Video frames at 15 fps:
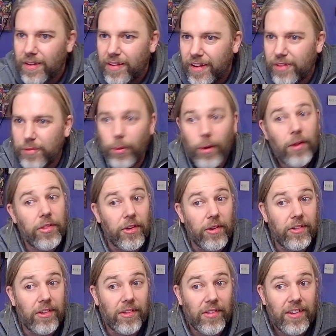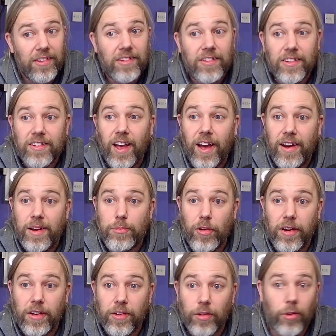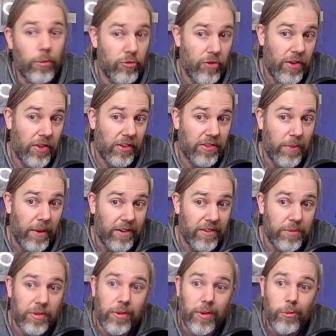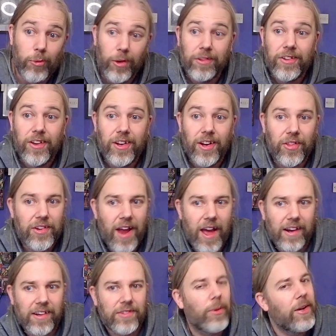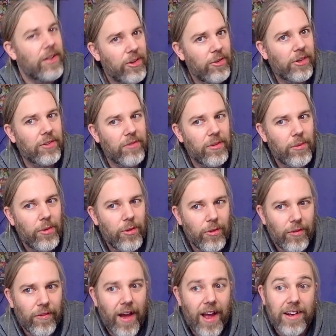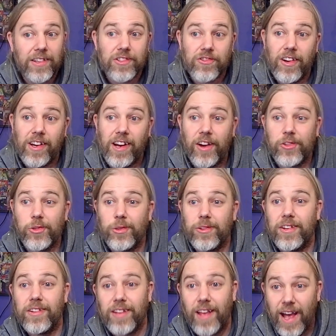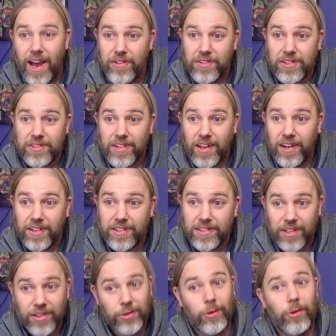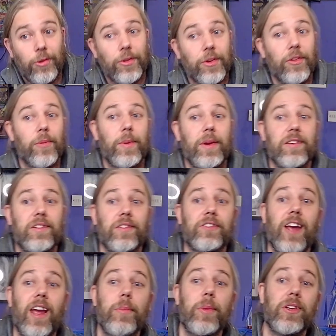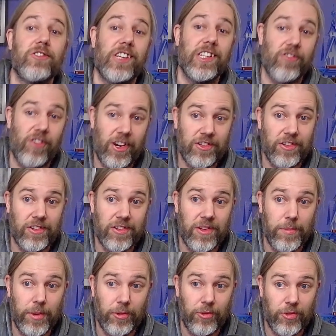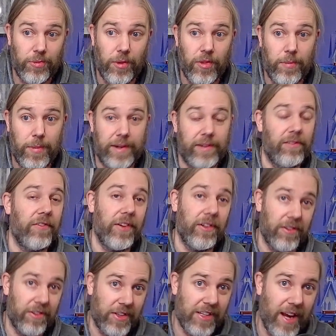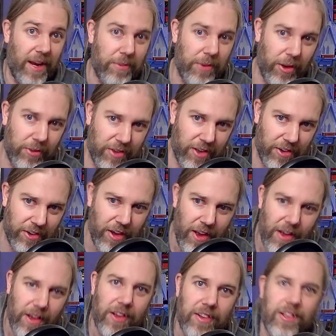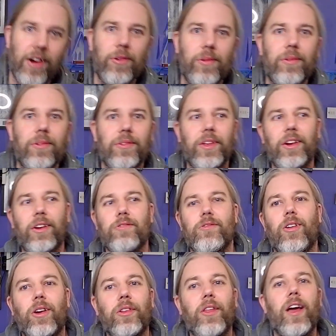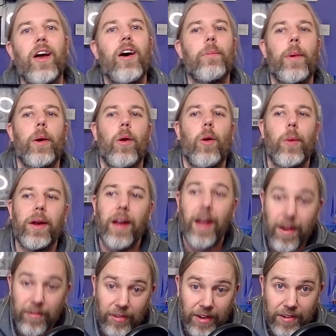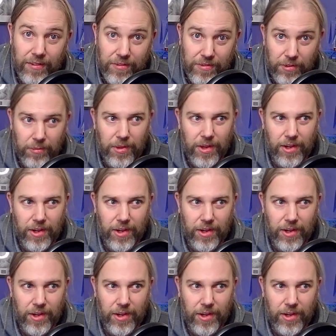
It's worth using this as a tide break or breathing space between one turn and the next, where you can remove any stray casualties, errant dice, and all the other bits of gaming detritus that builds up on the battlefield as the game goes on. So they're not wrong, they are borrowing heavily from the